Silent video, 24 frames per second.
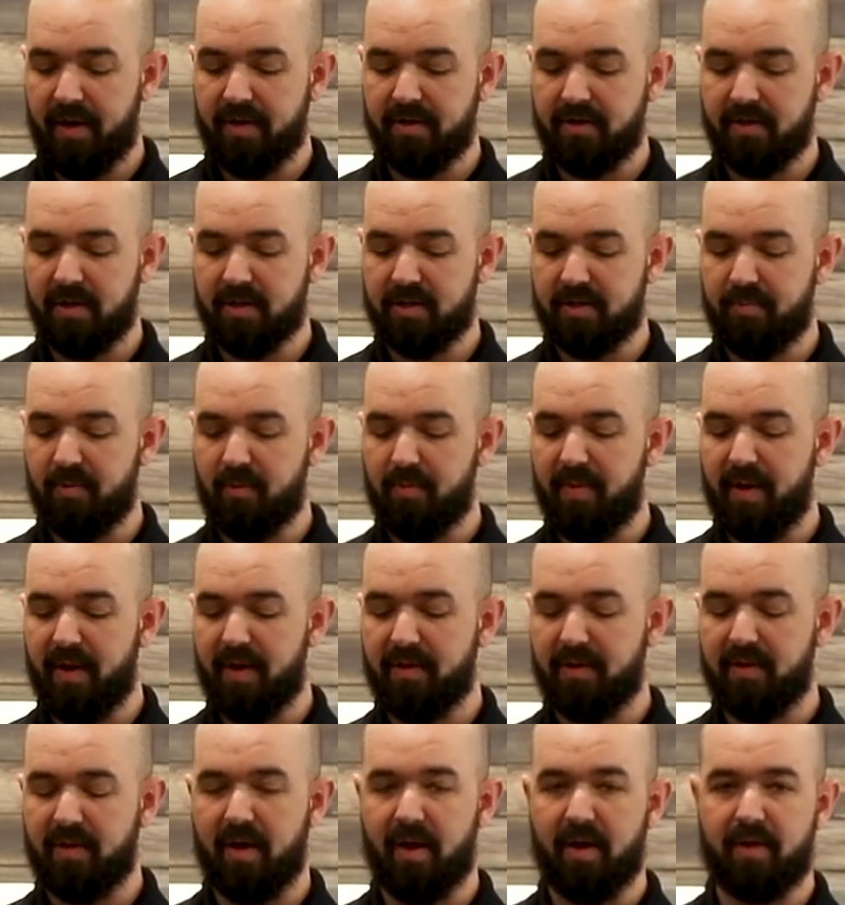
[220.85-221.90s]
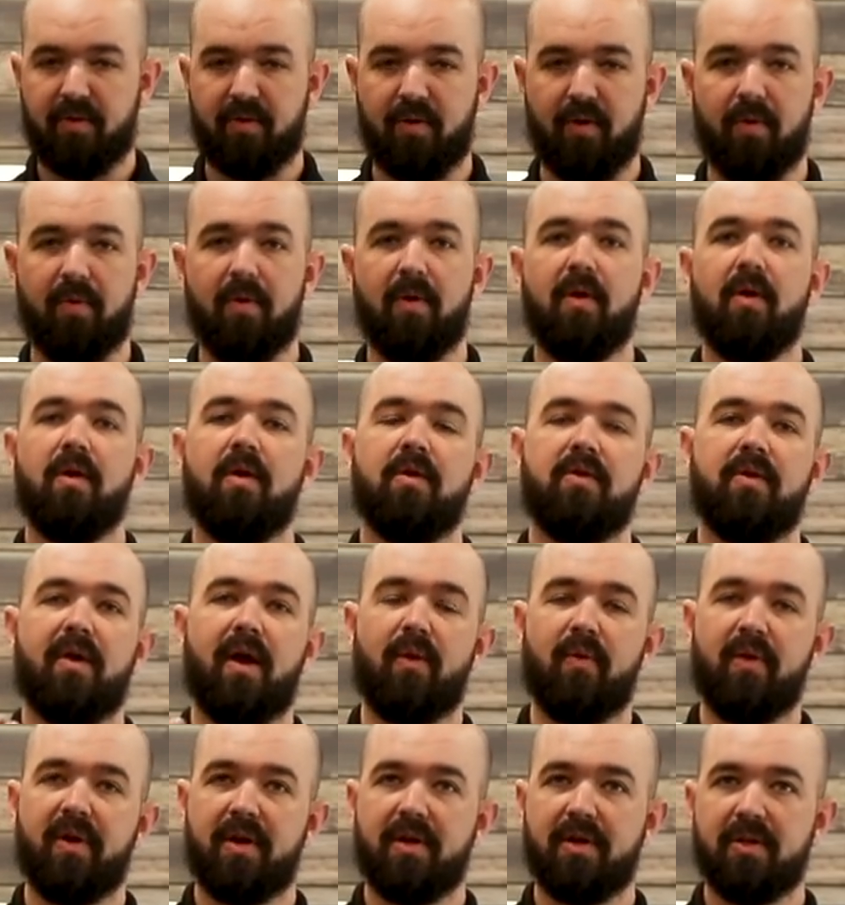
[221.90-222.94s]
an adjustable butt stock. So
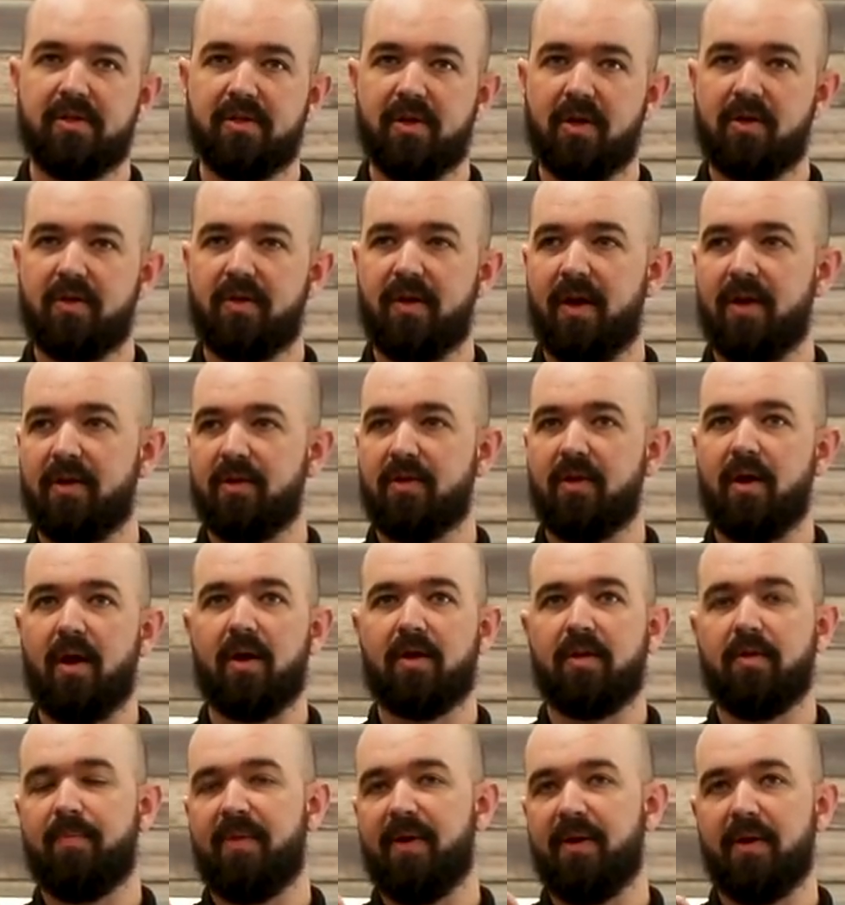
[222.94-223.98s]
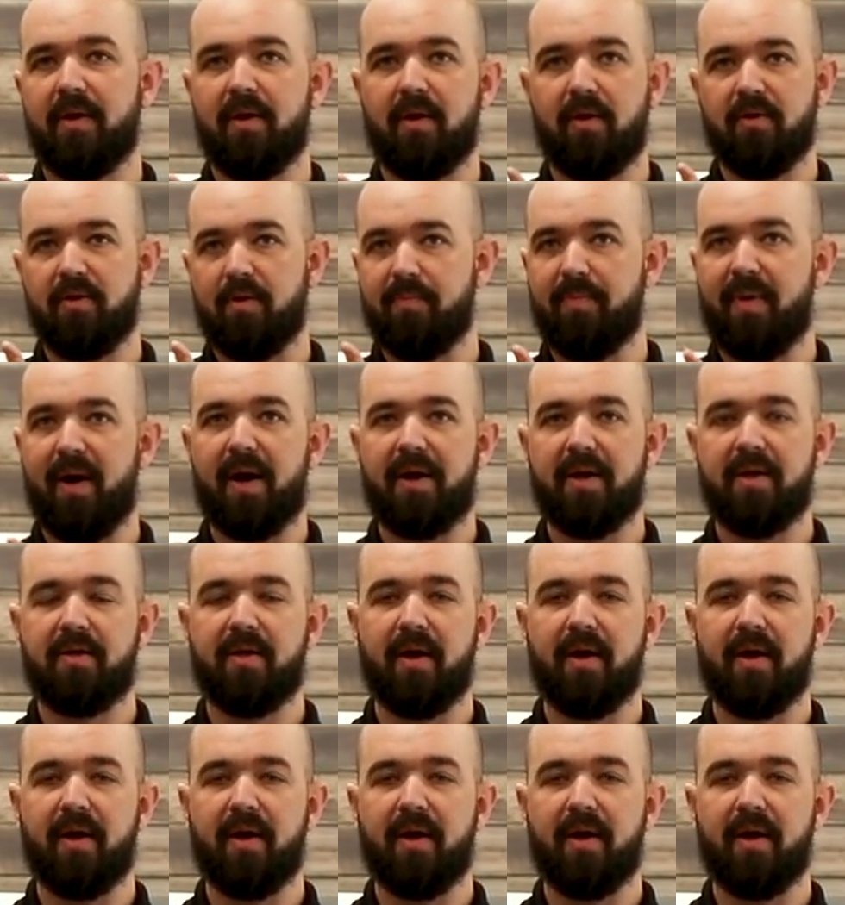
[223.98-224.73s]
now we can adjust that stock depending on your body